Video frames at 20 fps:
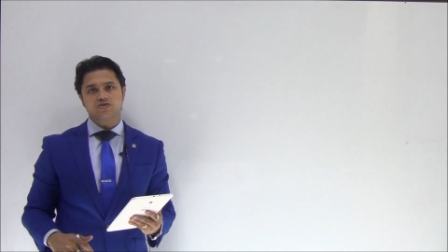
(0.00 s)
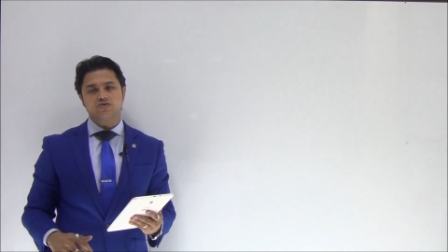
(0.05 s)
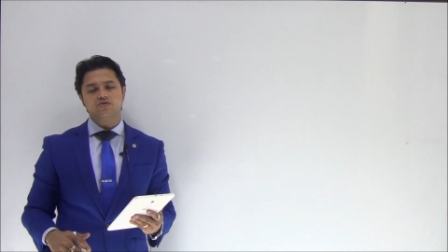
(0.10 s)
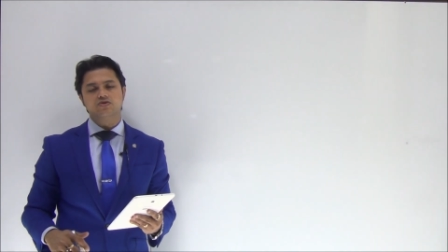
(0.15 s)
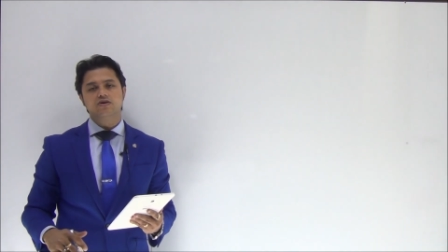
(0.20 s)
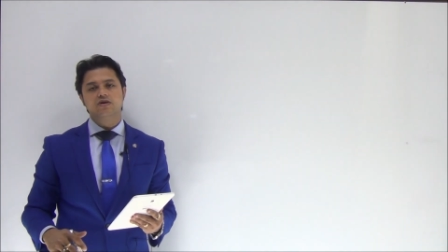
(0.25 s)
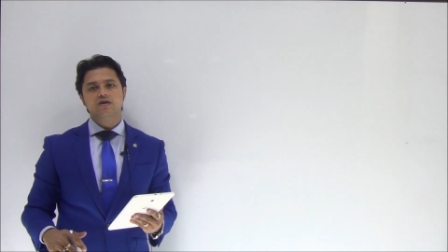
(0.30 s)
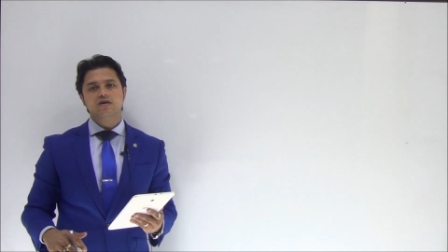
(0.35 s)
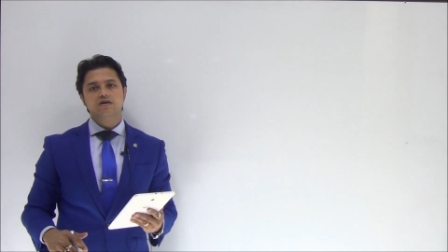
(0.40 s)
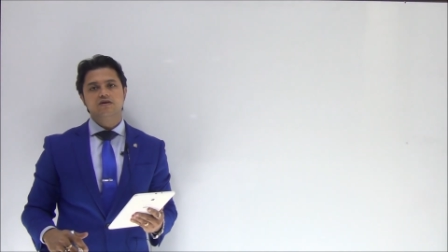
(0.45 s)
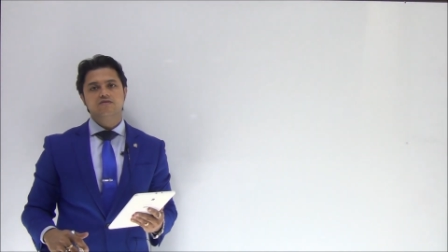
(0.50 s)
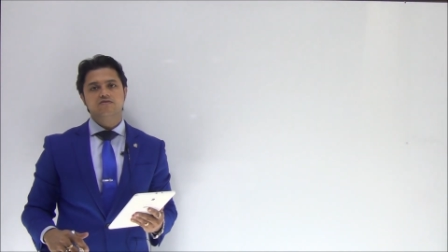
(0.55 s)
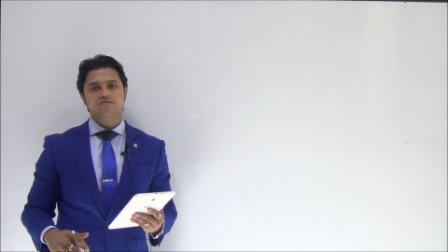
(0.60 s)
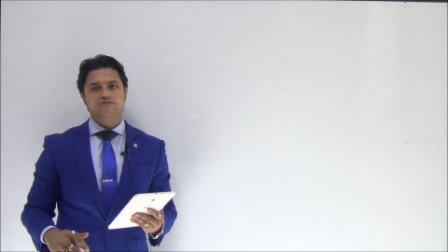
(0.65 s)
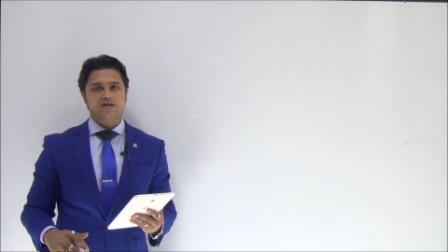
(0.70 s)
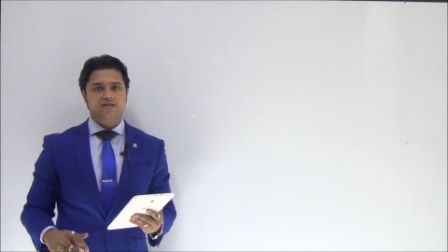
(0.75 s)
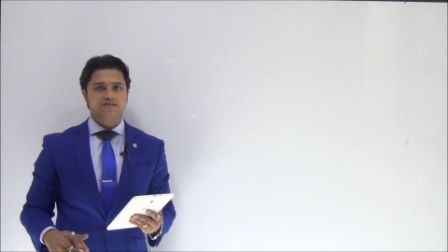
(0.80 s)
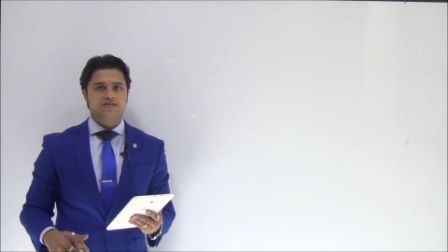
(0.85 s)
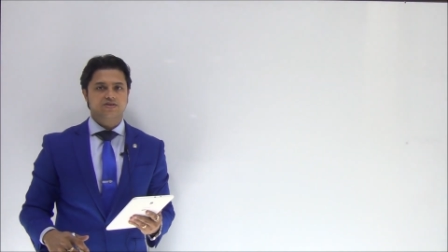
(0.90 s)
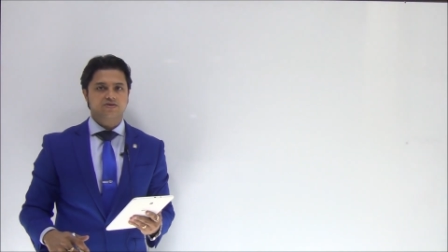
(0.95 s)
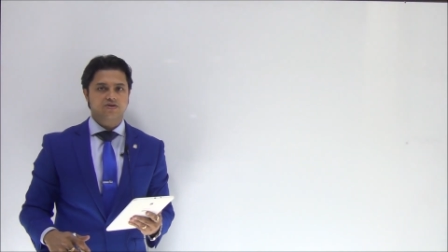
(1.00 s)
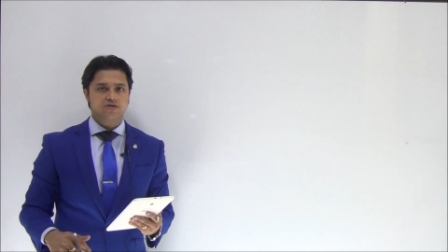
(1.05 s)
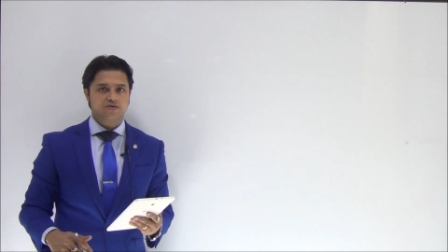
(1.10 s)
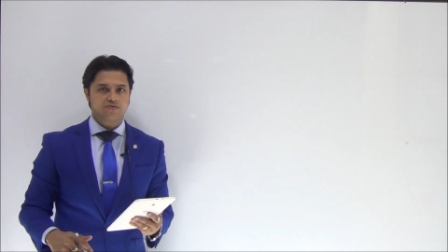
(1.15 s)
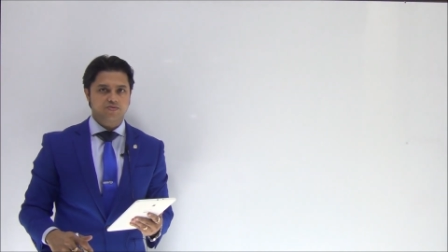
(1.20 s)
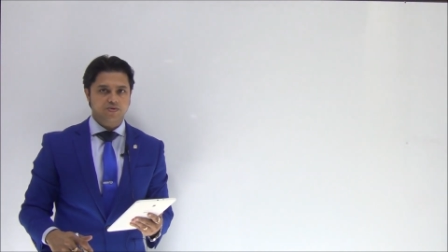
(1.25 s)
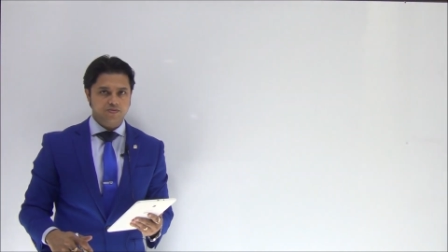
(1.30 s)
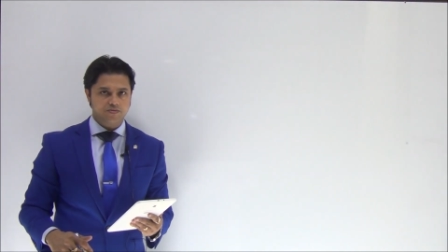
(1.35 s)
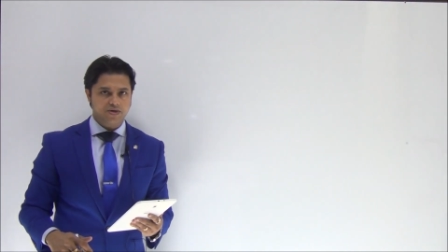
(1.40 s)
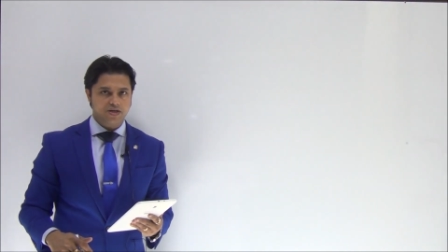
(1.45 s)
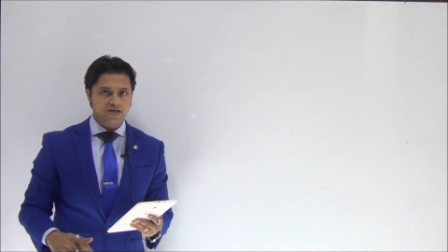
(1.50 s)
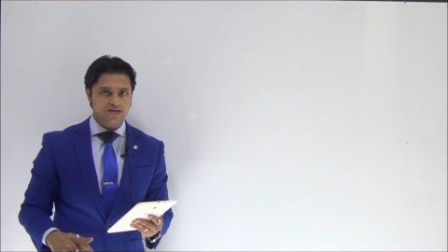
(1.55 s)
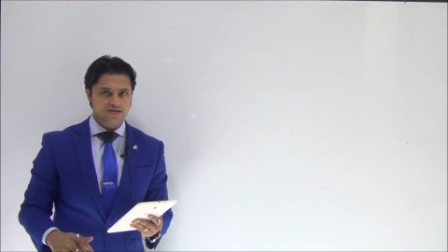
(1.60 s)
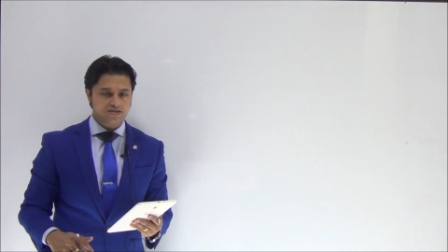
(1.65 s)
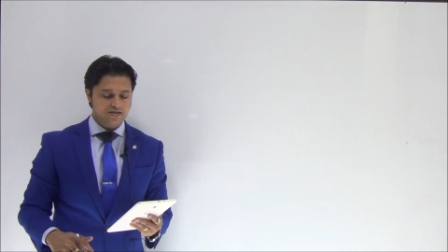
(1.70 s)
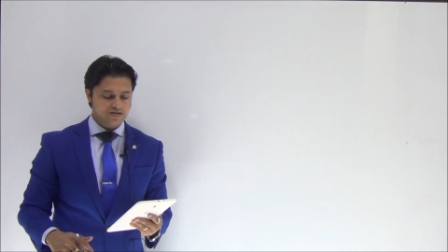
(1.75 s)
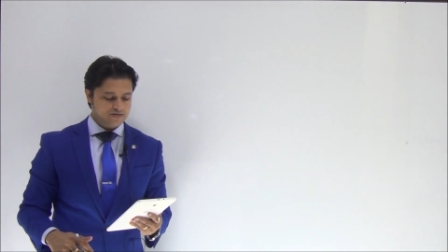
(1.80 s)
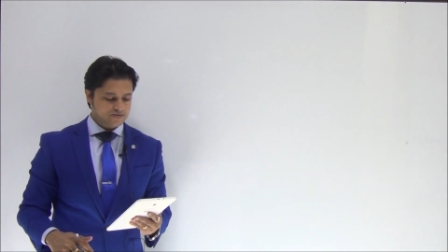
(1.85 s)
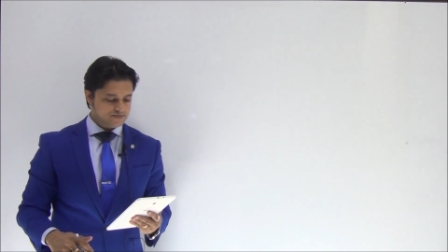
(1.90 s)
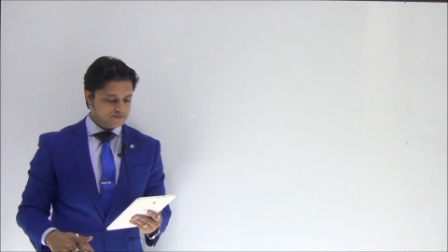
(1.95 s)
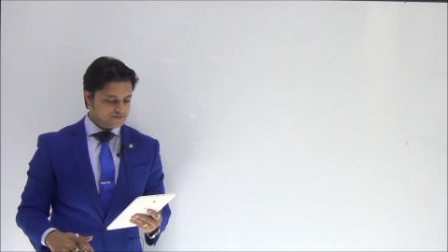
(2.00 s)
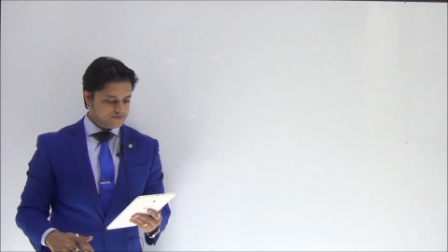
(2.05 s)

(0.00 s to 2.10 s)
to ventricular fibrillation.